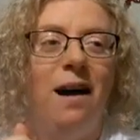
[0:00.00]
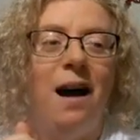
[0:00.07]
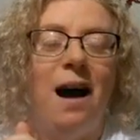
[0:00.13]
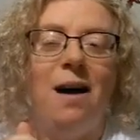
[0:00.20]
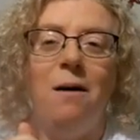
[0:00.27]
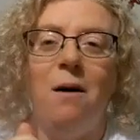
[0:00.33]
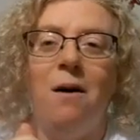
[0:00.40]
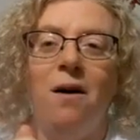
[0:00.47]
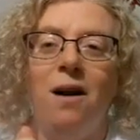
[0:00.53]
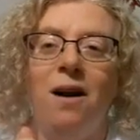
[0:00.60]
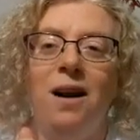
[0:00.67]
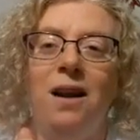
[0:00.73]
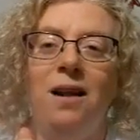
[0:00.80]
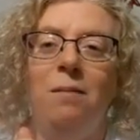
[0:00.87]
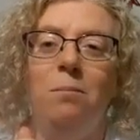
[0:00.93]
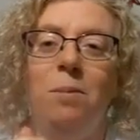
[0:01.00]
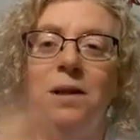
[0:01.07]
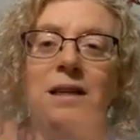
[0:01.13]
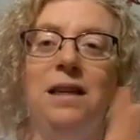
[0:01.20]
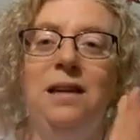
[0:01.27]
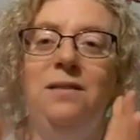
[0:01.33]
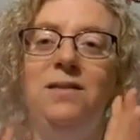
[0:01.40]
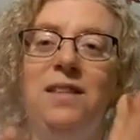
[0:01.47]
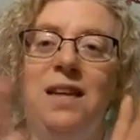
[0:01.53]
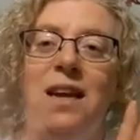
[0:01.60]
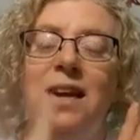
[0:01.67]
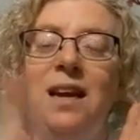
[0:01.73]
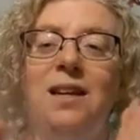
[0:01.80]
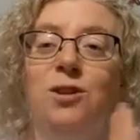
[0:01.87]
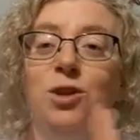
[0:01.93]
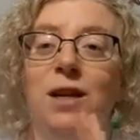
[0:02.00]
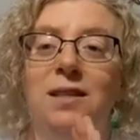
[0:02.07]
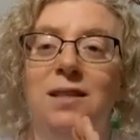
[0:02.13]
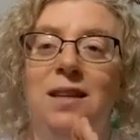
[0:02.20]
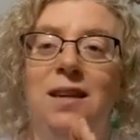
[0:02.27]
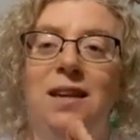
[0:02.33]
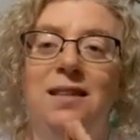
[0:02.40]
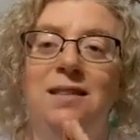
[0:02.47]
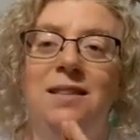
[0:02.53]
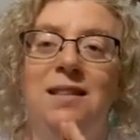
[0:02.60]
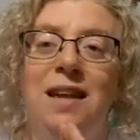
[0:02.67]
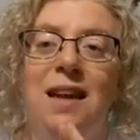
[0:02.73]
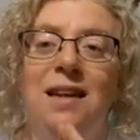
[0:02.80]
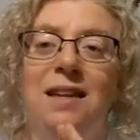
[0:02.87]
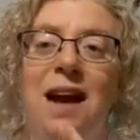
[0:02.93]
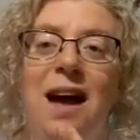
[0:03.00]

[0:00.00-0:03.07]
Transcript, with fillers: I already believed in and trusted instinct.